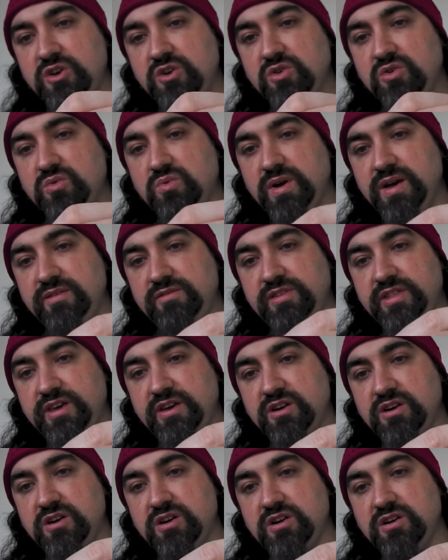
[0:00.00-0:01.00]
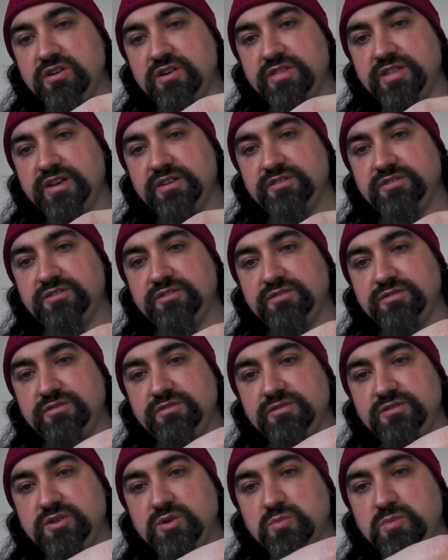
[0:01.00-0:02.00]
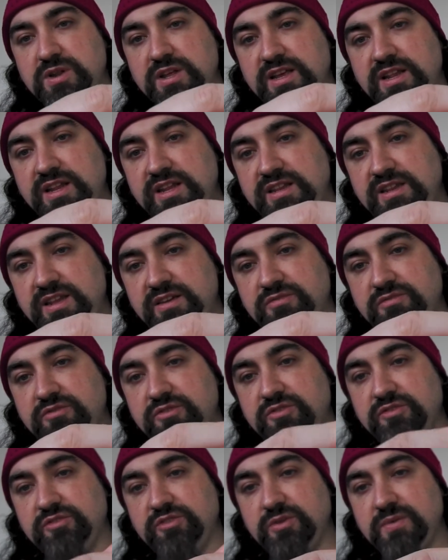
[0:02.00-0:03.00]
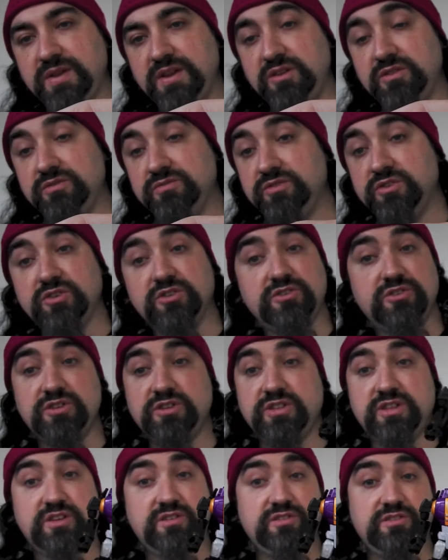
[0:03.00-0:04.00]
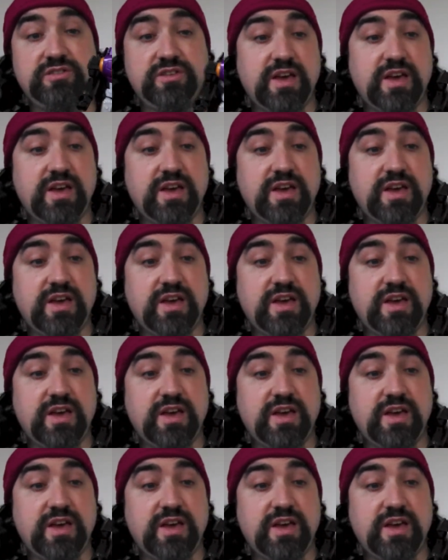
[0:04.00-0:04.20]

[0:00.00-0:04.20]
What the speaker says: or whatever they are, and that's completely different to any other version of this